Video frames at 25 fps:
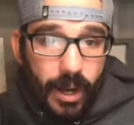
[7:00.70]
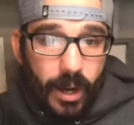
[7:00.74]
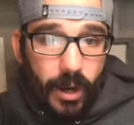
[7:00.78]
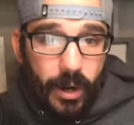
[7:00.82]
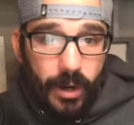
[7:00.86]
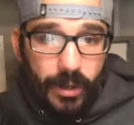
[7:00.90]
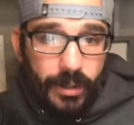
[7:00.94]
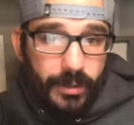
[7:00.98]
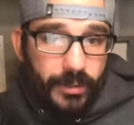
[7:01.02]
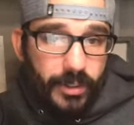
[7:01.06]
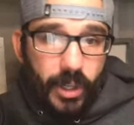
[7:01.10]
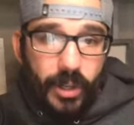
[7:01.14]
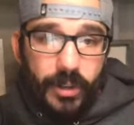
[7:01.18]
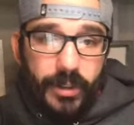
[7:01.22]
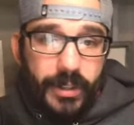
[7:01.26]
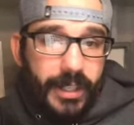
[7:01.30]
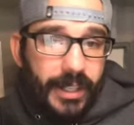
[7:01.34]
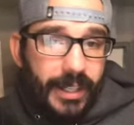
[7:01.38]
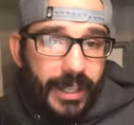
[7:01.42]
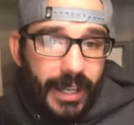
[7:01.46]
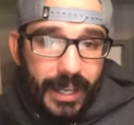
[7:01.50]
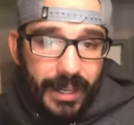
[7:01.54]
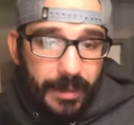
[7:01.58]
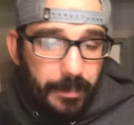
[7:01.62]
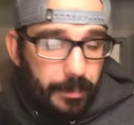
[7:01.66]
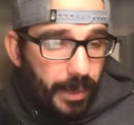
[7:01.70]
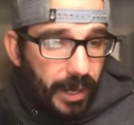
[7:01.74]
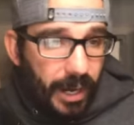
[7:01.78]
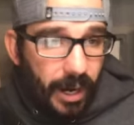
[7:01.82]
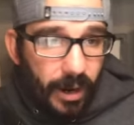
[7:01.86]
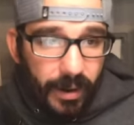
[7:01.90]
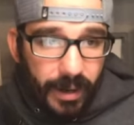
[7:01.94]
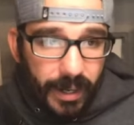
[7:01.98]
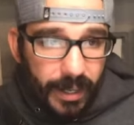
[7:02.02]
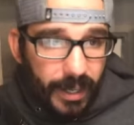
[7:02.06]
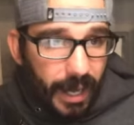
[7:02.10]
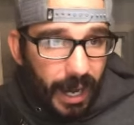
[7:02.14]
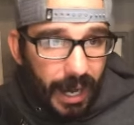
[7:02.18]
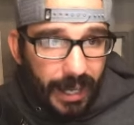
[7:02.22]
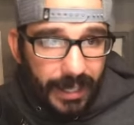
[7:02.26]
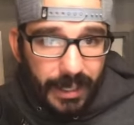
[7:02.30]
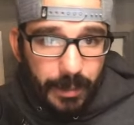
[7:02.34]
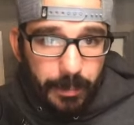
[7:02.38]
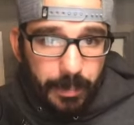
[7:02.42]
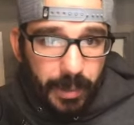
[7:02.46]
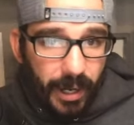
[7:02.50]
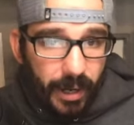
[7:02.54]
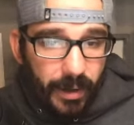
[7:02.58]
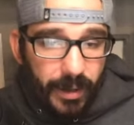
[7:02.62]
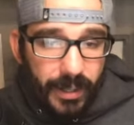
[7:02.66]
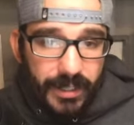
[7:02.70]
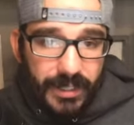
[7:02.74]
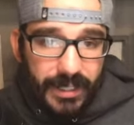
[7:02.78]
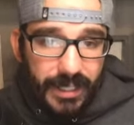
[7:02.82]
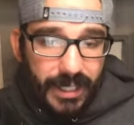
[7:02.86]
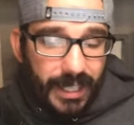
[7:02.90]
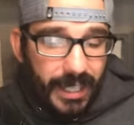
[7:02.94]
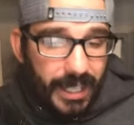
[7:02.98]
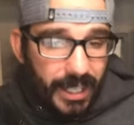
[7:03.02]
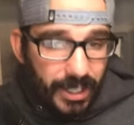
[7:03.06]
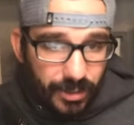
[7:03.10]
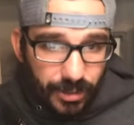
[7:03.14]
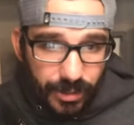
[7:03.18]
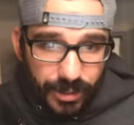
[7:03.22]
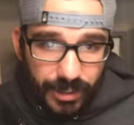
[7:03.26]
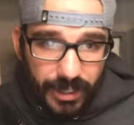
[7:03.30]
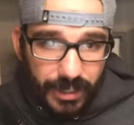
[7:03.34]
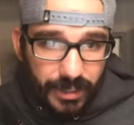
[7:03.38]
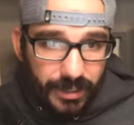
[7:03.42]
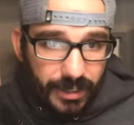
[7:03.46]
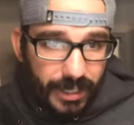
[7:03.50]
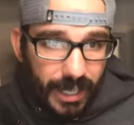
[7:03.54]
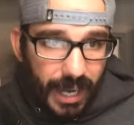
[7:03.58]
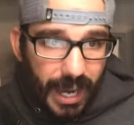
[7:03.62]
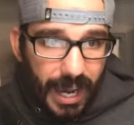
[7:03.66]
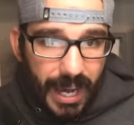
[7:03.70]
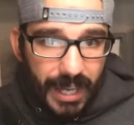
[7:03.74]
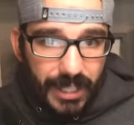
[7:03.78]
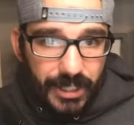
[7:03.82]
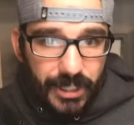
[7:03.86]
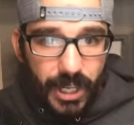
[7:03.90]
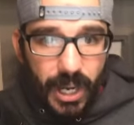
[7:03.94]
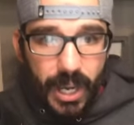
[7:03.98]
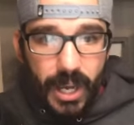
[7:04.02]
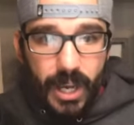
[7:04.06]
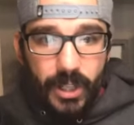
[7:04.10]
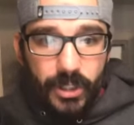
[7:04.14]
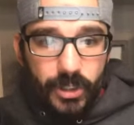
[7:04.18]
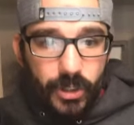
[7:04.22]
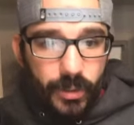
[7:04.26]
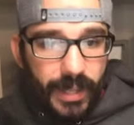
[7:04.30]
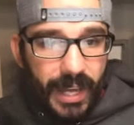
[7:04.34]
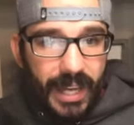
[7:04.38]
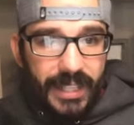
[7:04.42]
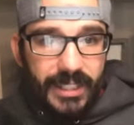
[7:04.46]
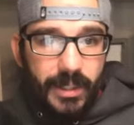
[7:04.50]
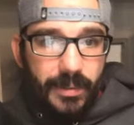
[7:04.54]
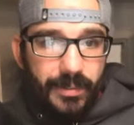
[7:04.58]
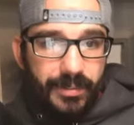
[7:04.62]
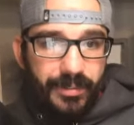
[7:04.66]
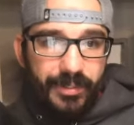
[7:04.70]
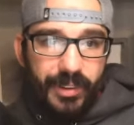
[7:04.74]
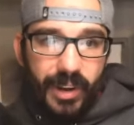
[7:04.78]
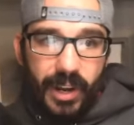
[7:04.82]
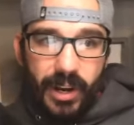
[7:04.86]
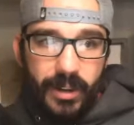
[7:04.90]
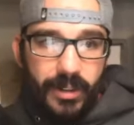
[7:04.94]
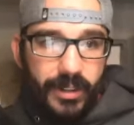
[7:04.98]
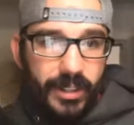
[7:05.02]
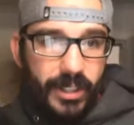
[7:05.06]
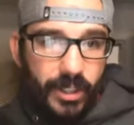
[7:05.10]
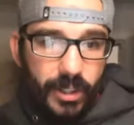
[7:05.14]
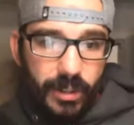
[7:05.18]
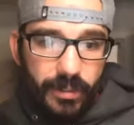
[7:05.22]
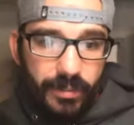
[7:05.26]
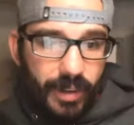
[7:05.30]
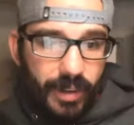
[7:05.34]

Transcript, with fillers: or Dalton Kincaid and Perry? I think Perry's an interesting stash. So that's a fairly good